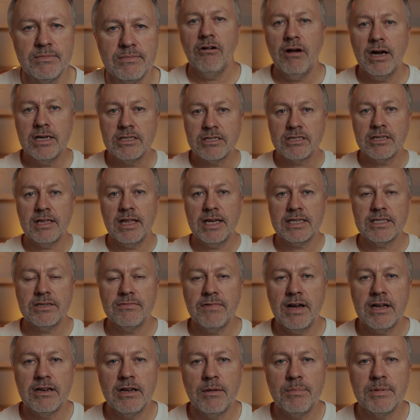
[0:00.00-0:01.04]
All right, so that's a
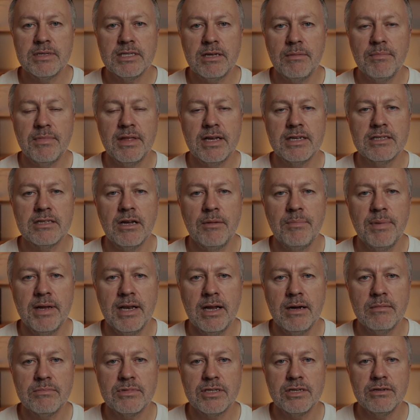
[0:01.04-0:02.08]
roundup of some things I've
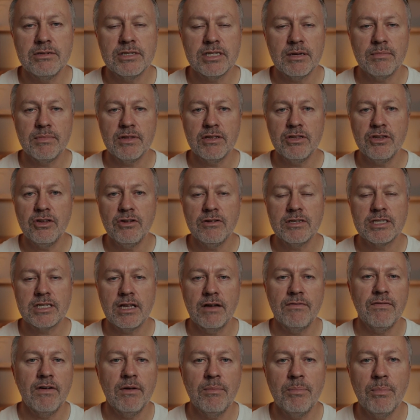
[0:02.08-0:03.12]
been up to, some of the new
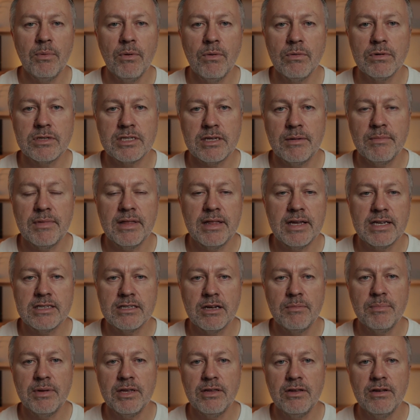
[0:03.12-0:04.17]
stuff I bought, some of the things
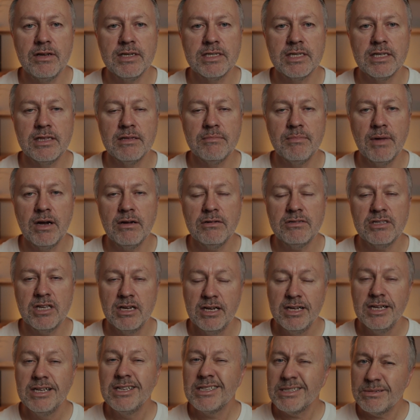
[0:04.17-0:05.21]
I've been using the most,
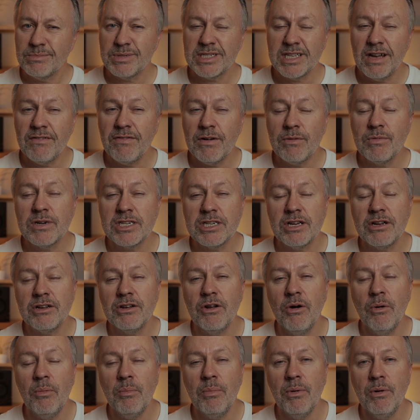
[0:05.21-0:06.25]
some stuff I wish I'd
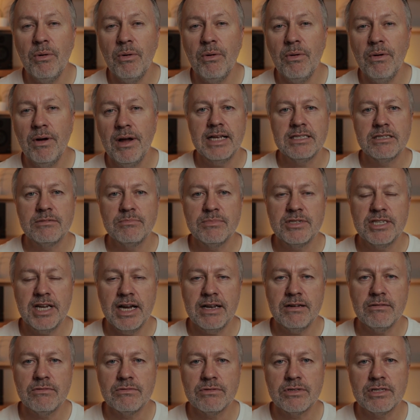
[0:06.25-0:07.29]
not bought, and some
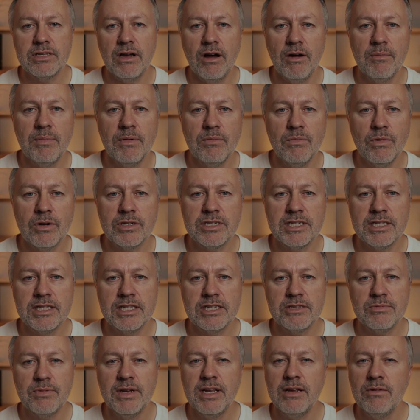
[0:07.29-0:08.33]
channels that I've been watching
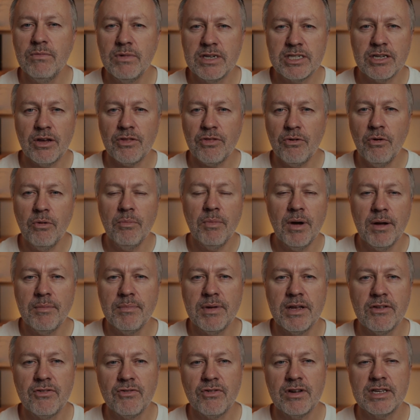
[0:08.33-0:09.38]
this week which I thought might
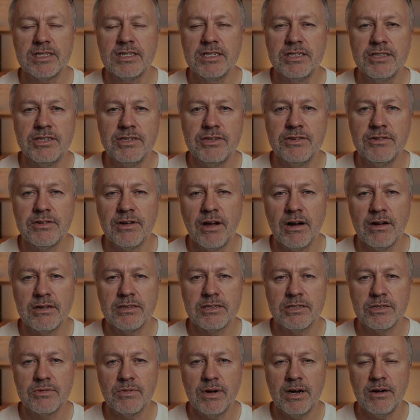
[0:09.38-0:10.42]
be interesting to you
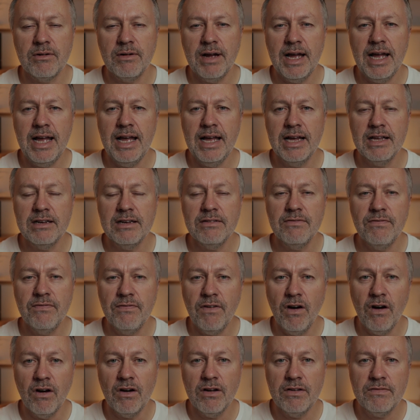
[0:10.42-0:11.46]
guys as well, and
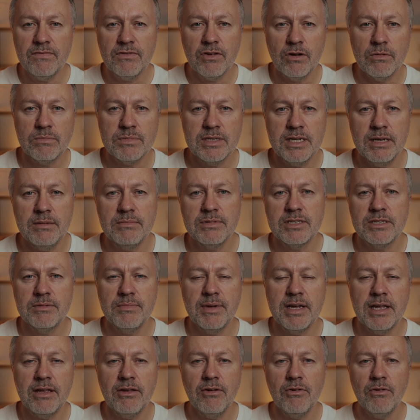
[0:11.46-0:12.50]
5 top tips to
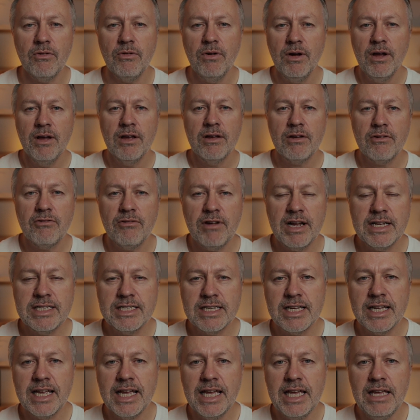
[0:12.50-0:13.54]
make your
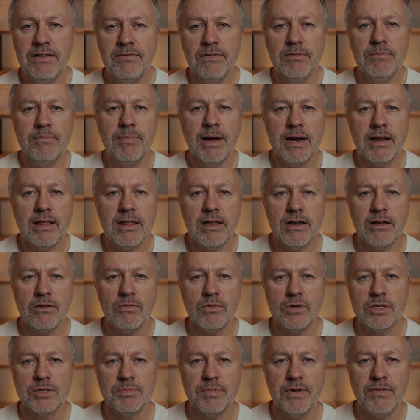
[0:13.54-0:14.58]
creating even better than it
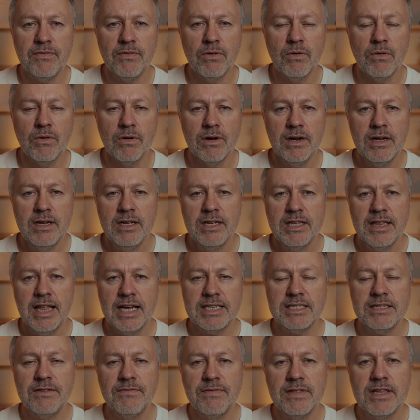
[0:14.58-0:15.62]
was before.
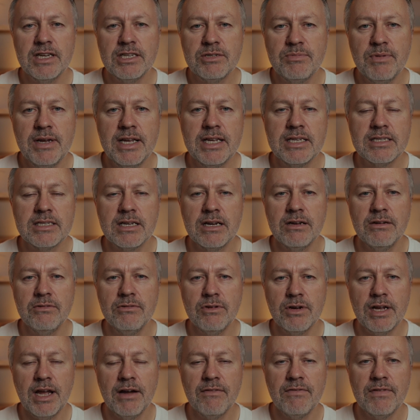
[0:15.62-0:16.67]
That's it for this week, so
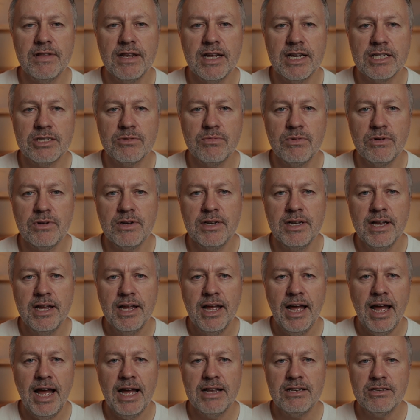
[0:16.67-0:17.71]
look out for the next one,
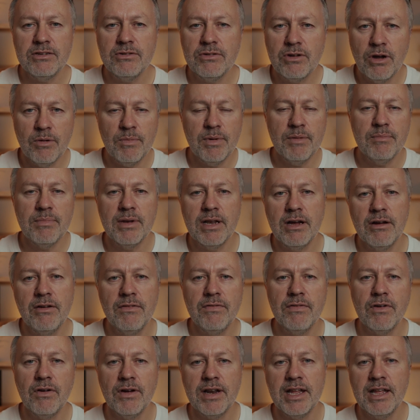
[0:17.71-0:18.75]
and do comment below if
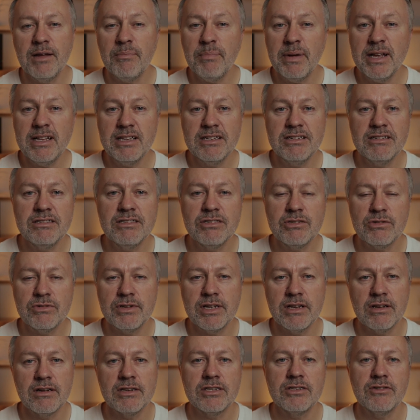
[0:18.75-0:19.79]
you've got any opinions or
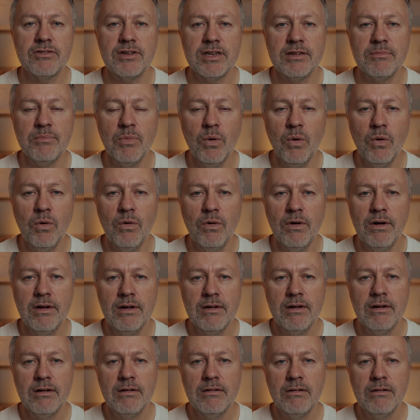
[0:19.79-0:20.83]
you'd like to know any more,
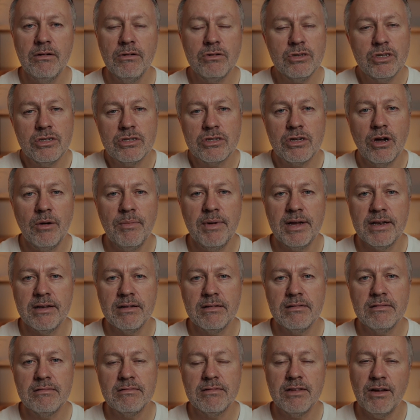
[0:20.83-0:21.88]
or just
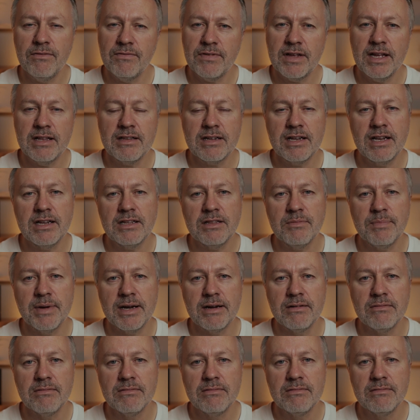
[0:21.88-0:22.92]
comment. Don't forget to click the
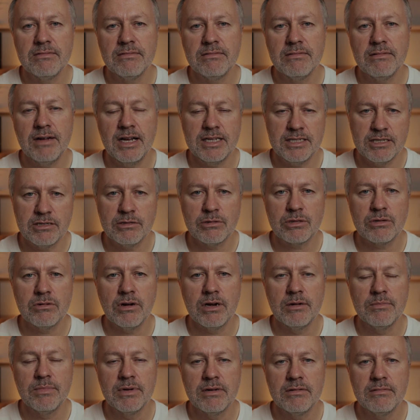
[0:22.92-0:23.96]
bell and
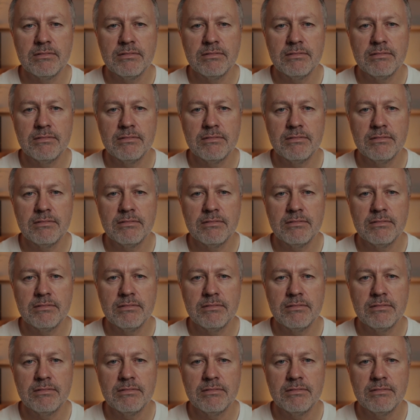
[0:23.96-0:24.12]
subscribe.